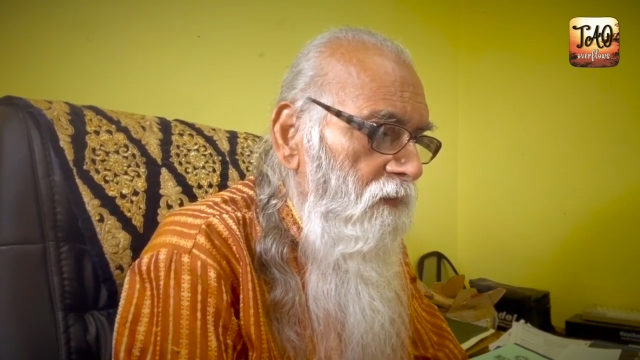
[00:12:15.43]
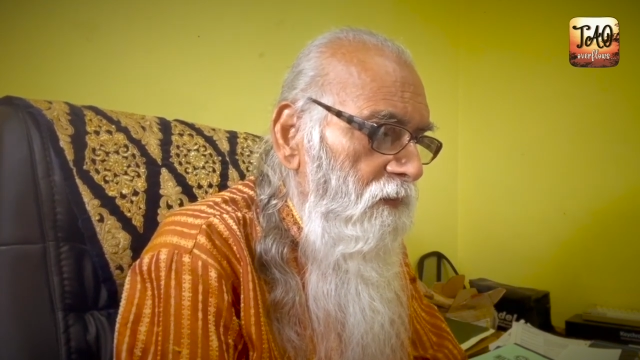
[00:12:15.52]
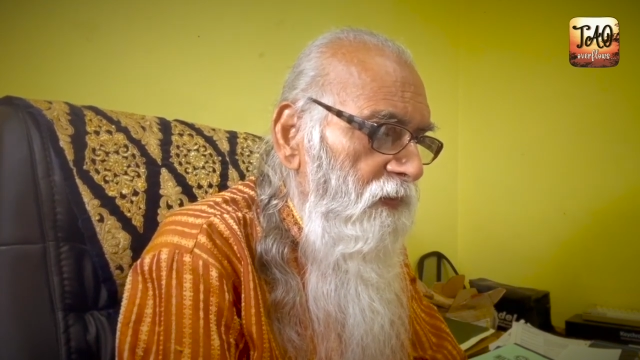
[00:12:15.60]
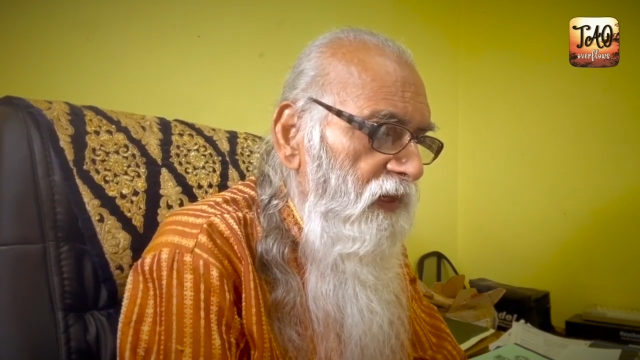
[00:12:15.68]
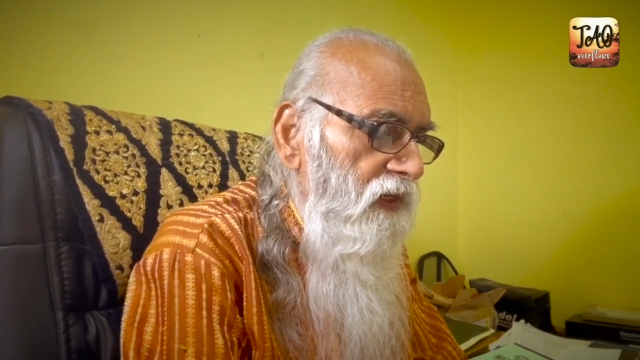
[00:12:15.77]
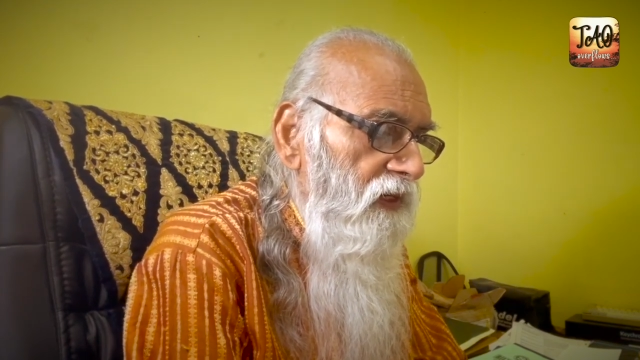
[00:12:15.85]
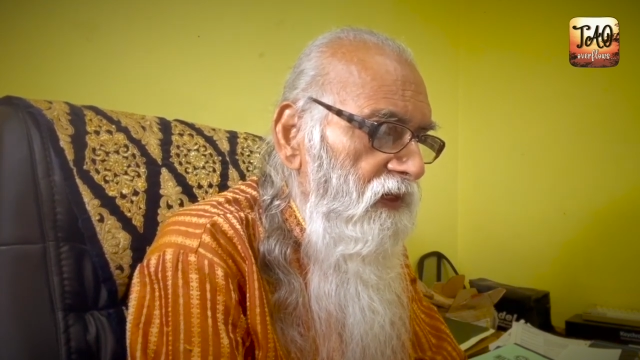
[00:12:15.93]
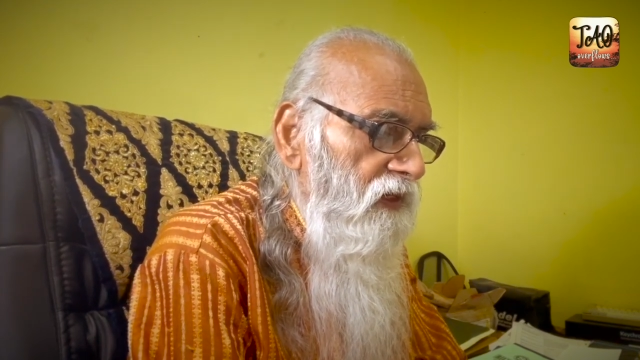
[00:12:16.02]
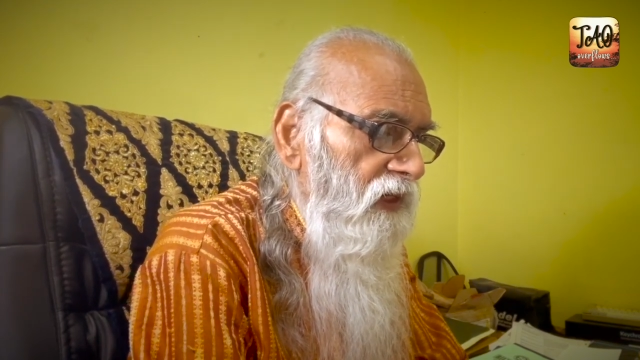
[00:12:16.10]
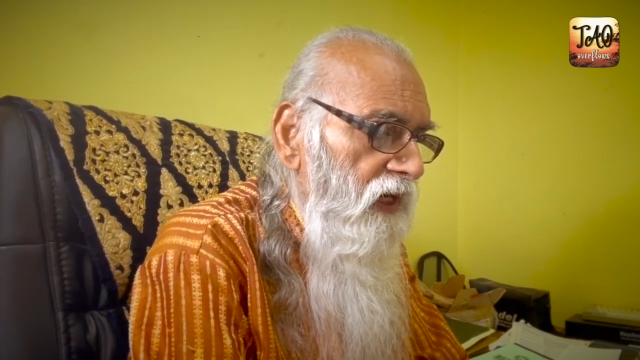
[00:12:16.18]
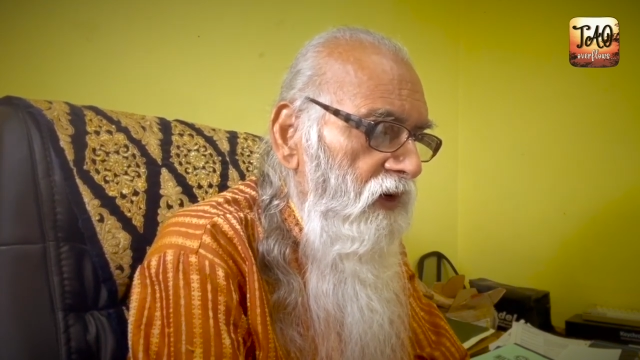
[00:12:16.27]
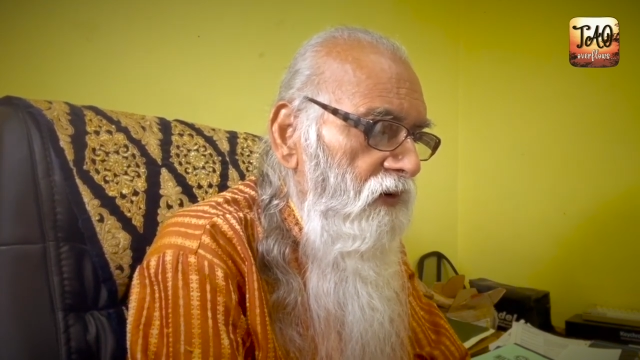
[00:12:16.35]
begun
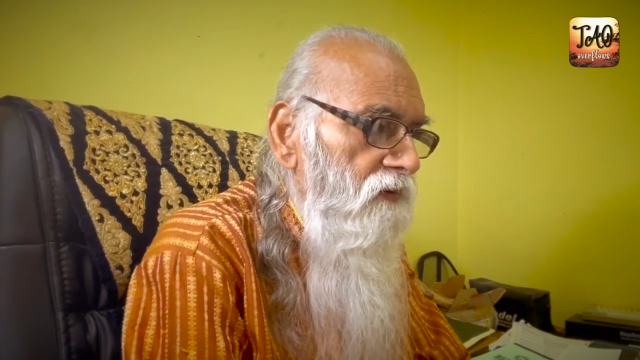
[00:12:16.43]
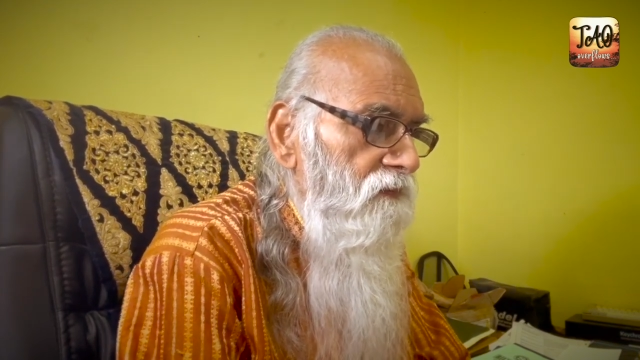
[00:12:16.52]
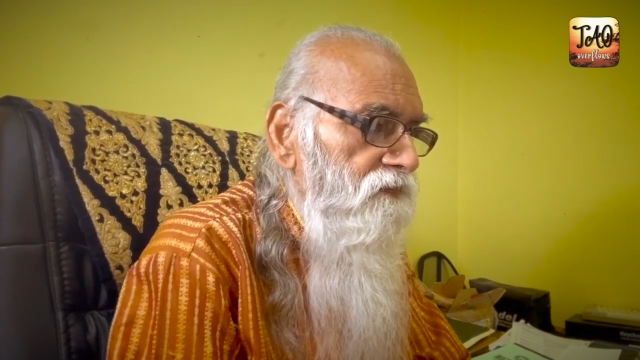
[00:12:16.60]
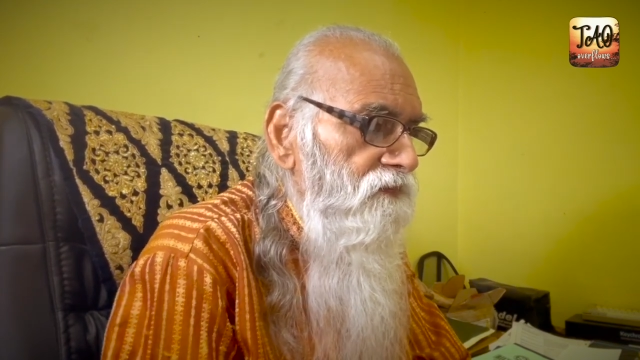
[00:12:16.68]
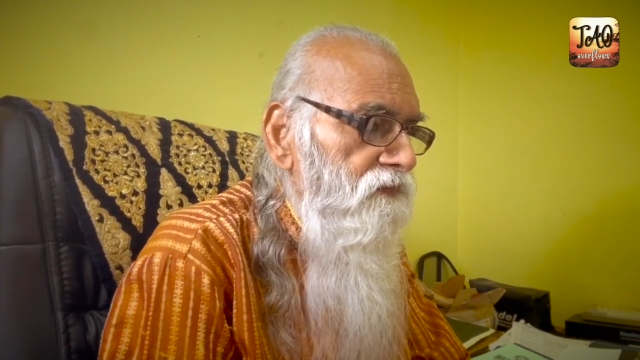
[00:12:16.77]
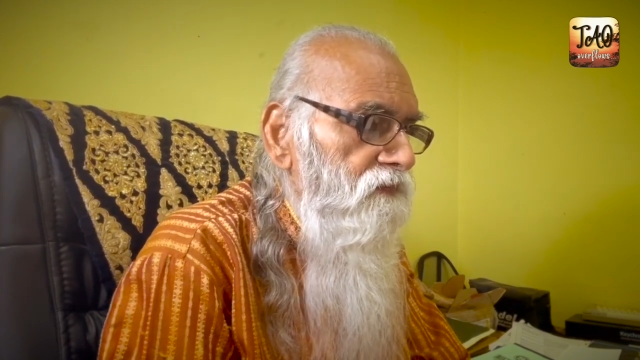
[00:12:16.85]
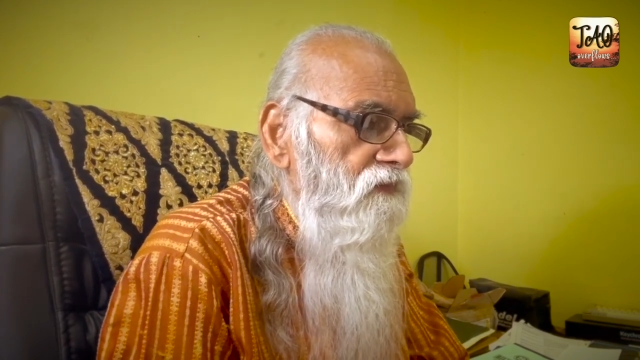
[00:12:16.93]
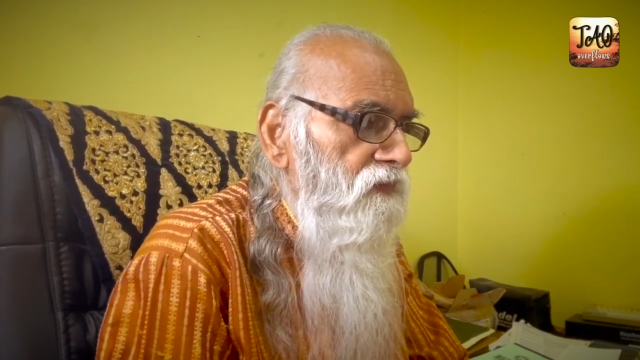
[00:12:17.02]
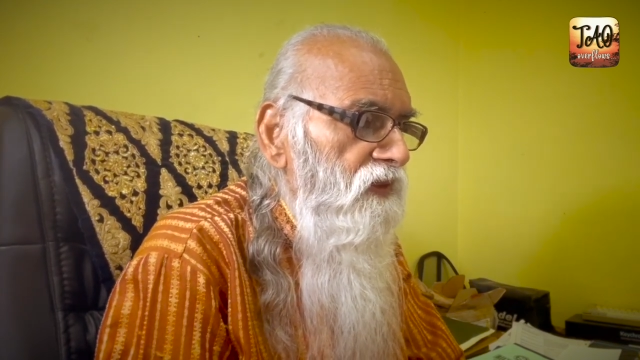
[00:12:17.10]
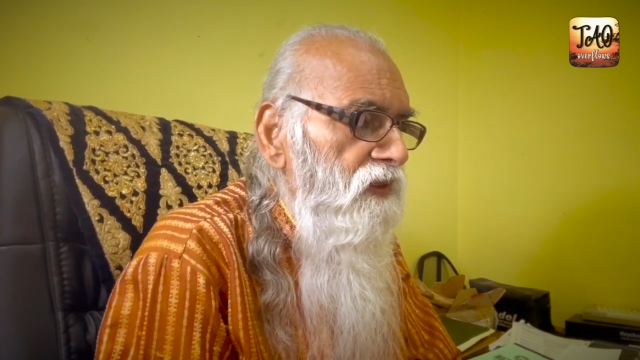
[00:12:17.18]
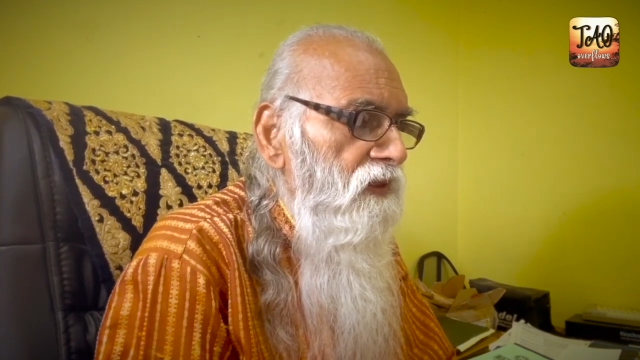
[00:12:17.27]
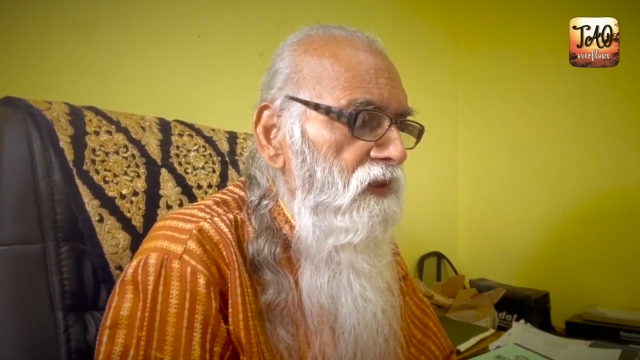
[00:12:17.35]
now.
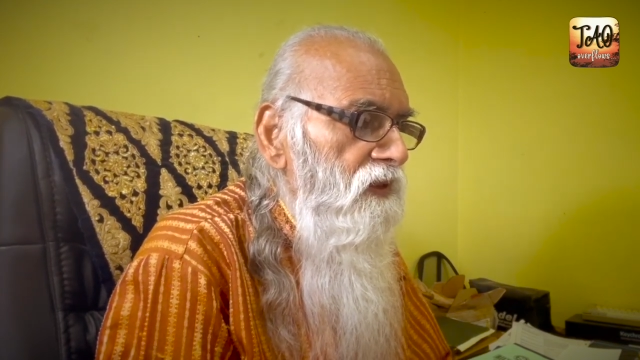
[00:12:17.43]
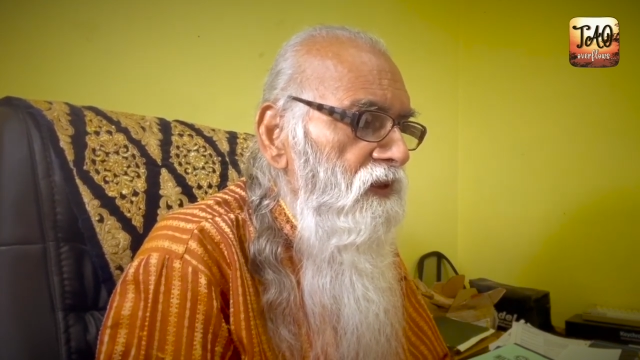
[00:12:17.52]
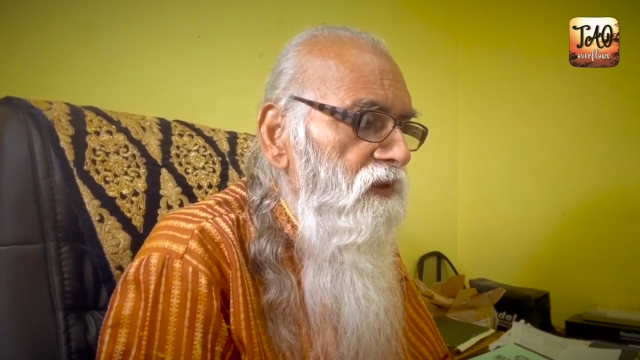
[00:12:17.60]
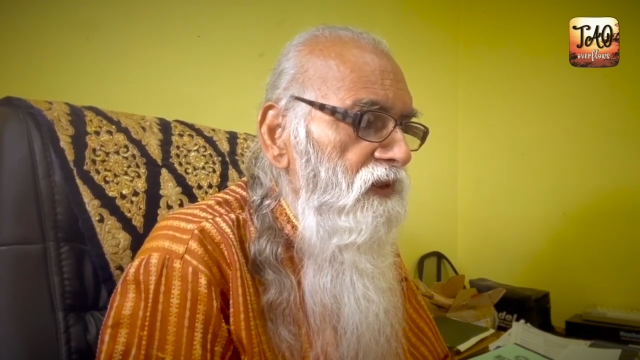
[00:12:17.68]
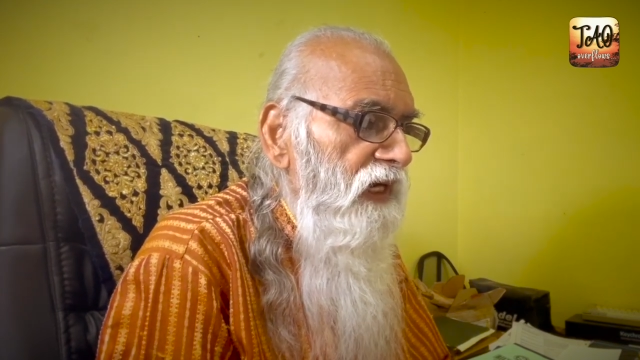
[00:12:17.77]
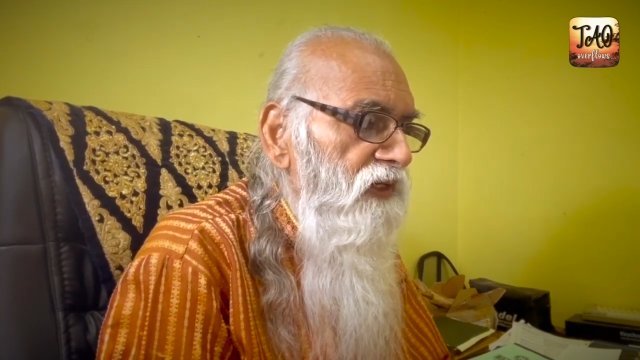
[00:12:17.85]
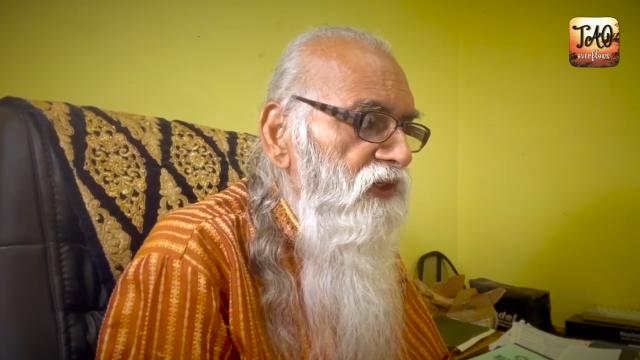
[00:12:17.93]
That